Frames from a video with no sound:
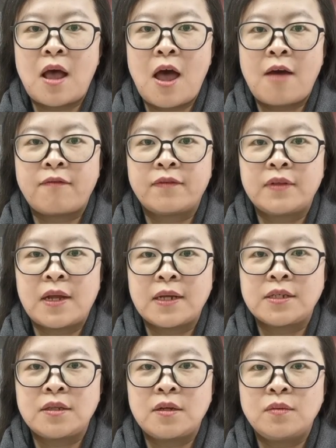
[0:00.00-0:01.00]
of
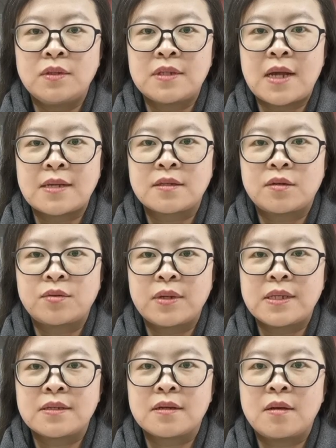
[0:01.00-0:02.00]
national disaster
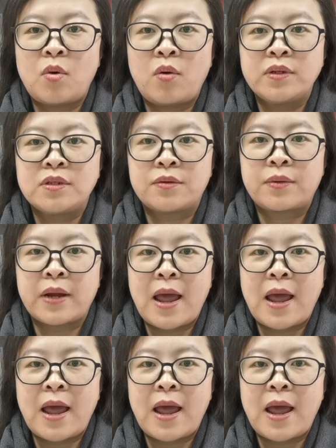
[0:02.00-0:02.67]
risk monitoring